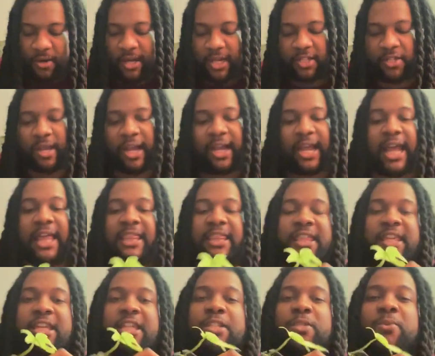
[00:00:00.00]
Okay, so I
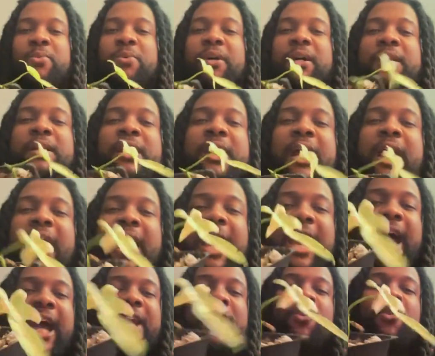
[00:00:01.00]
got this one.
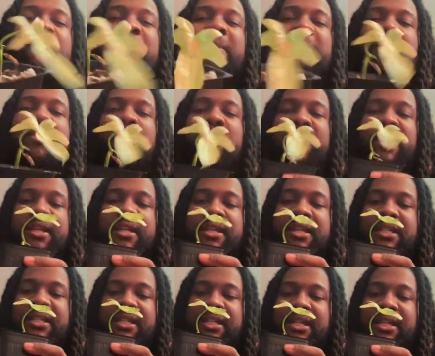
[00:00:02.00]
I don't remember what
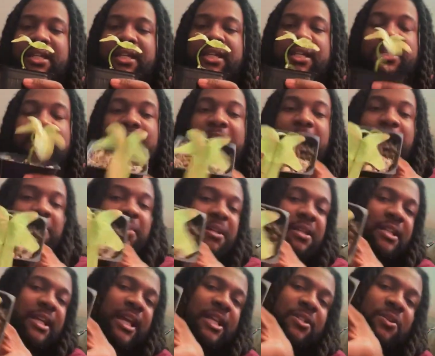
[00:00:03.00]
this is,
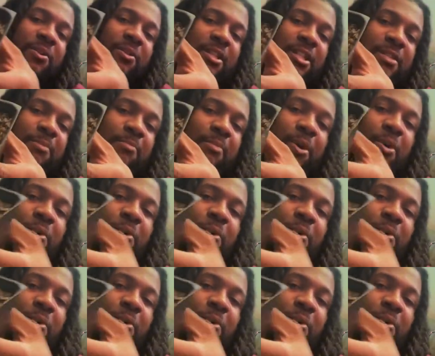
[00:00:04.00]
but it has all this